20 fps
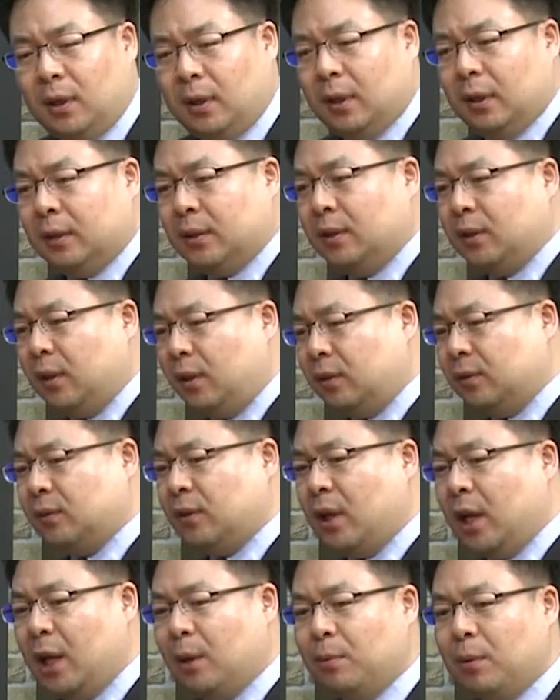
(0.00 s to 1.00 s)
this
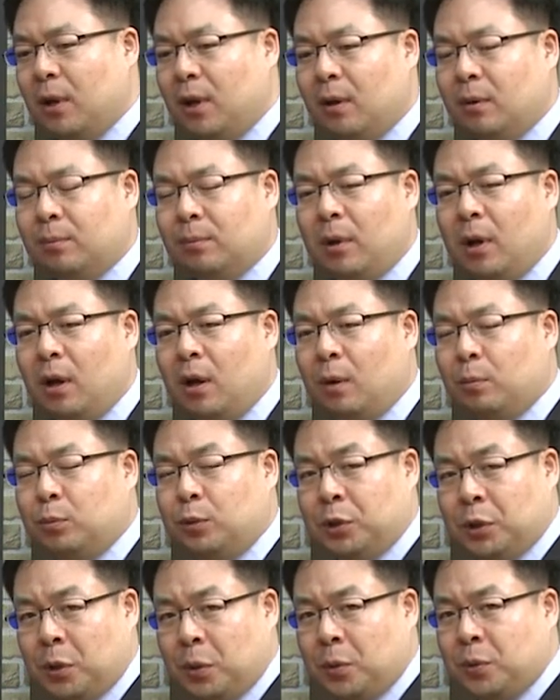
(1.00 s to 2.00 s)
type of
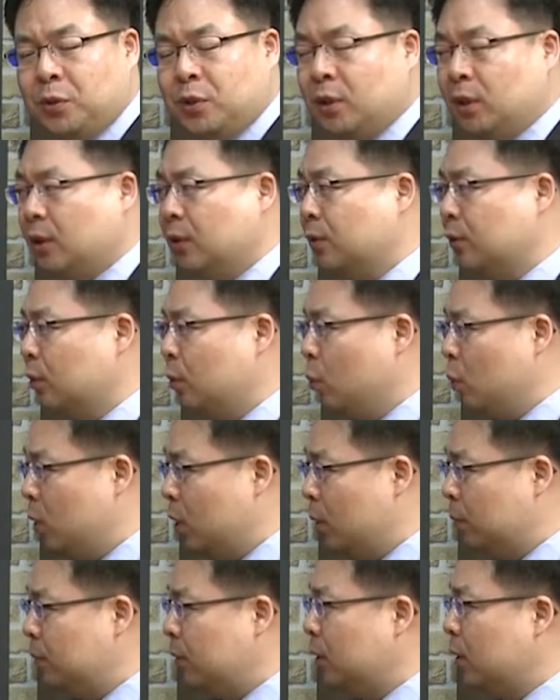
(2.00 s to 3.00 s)
approach is one
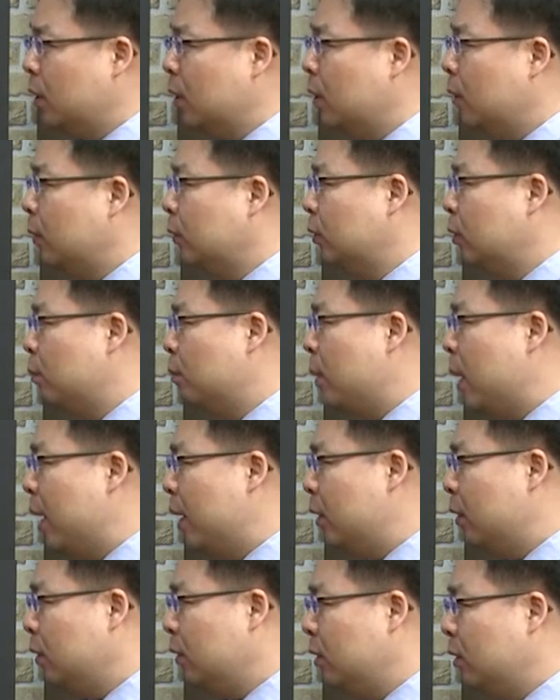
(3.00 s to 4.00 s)
of the
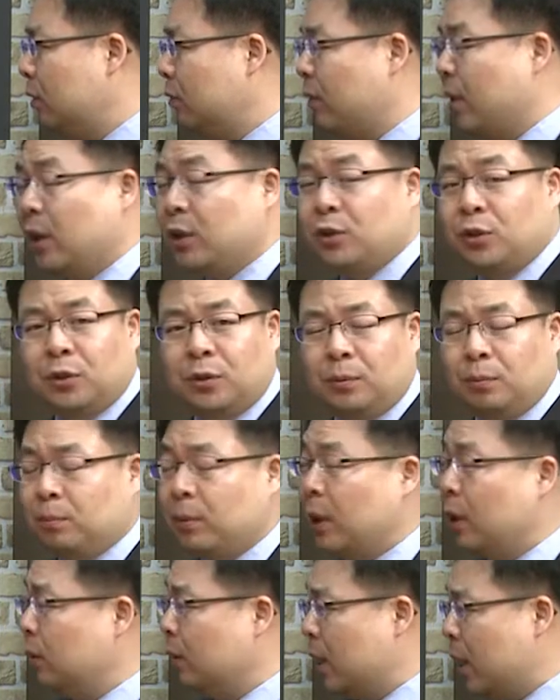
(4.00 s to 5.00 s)

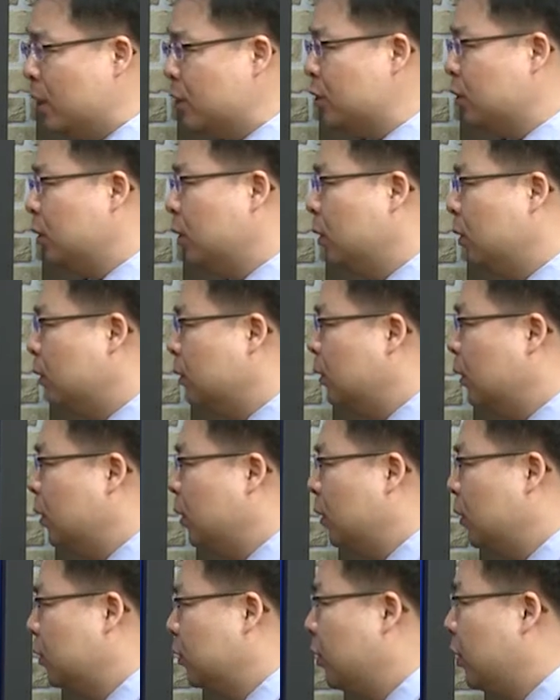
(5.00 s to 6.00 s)
biological
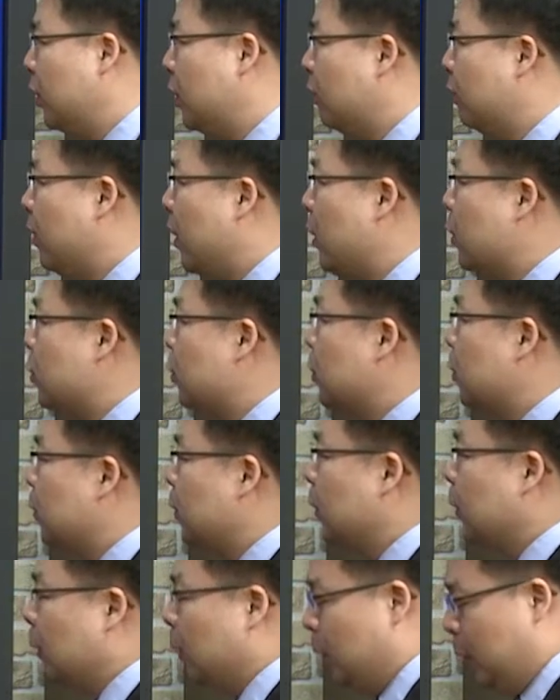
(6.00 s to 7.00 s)
intervention.
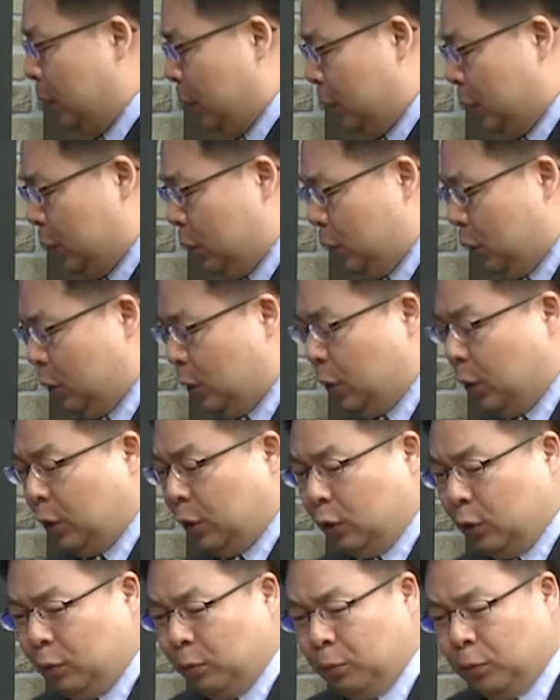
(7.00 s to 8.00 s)

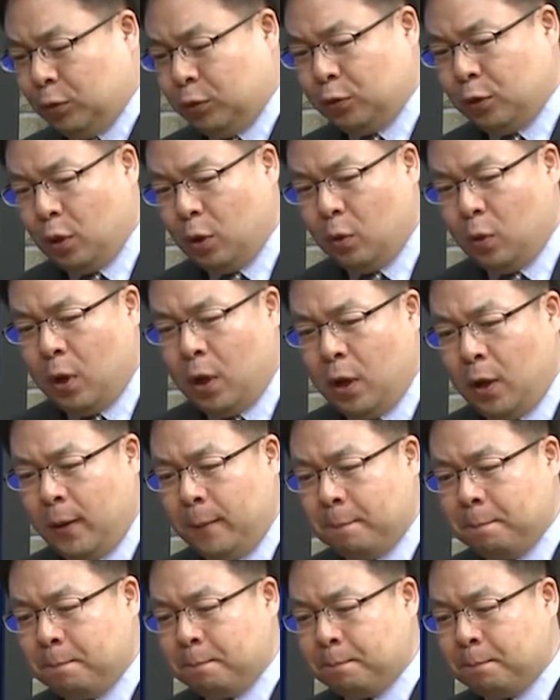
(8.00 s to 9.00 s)

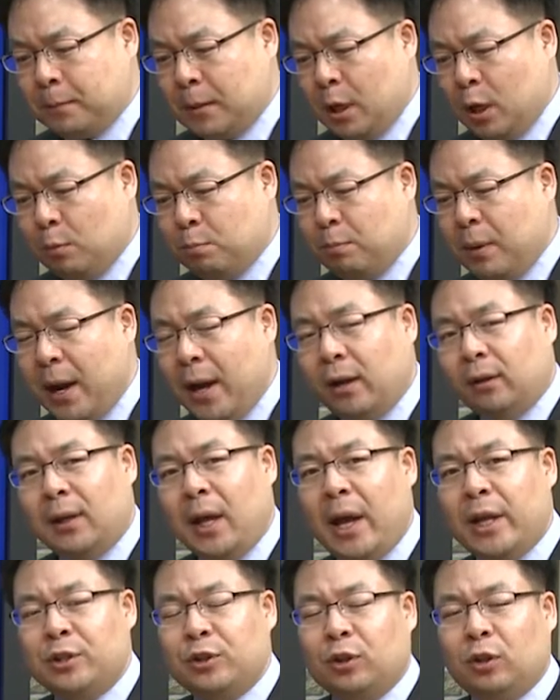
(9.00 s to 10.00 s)
So
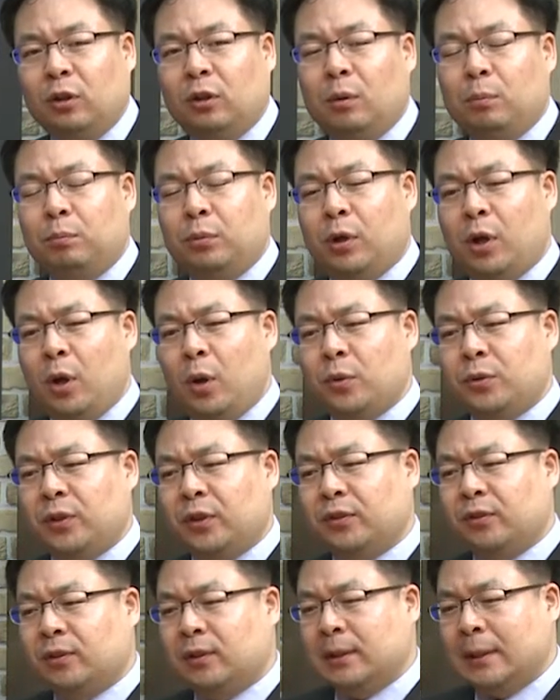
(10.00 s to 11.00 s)
biological approach
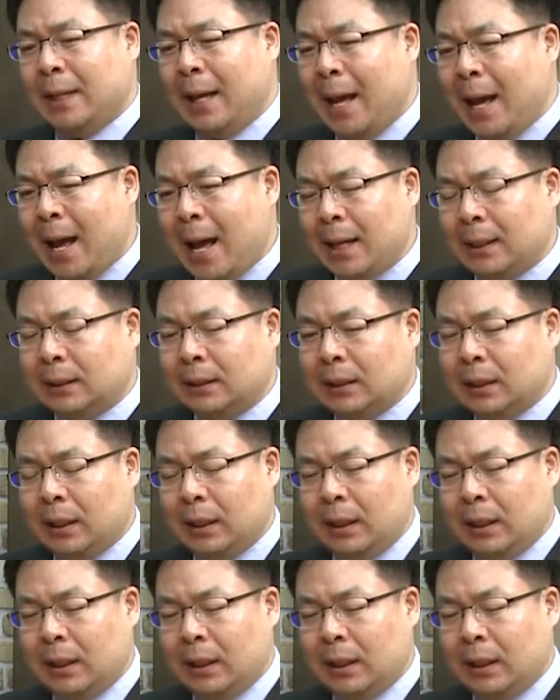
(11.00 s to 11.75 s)
is not